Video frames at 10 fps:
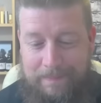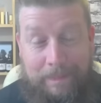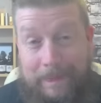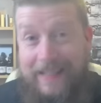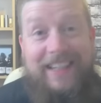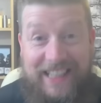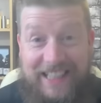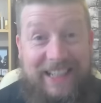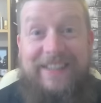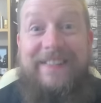But I
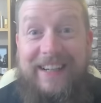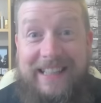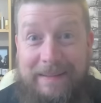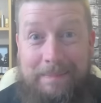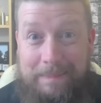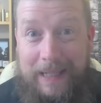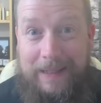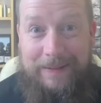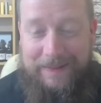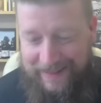do like them
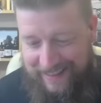both.